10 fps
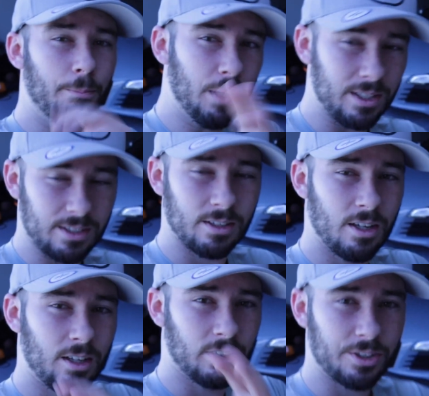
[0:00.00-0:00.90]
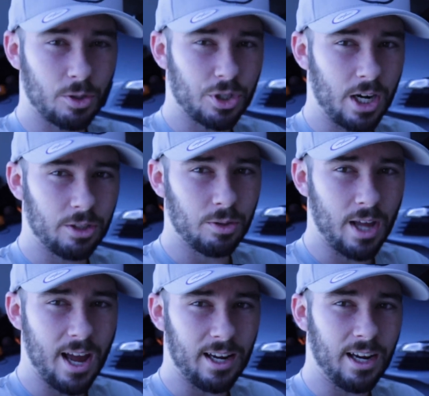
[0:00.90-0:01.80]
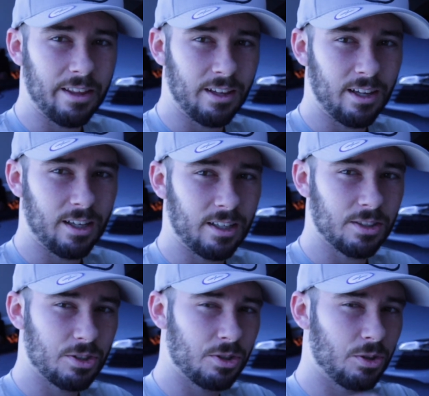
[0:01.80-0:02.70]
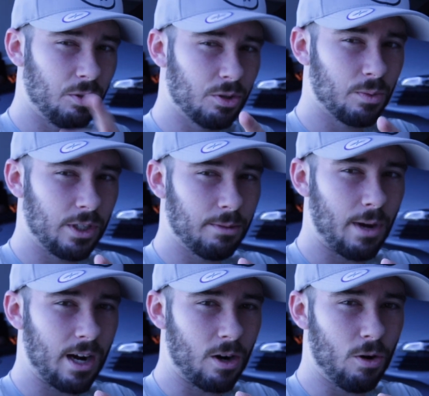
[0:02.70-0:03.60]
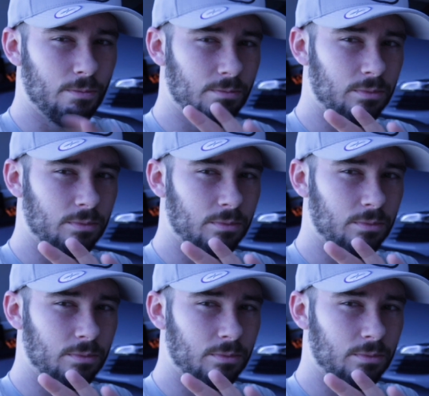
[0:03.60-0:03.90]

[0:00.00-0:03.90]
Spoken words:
But let's go try to do that, and then as soon as we get back home,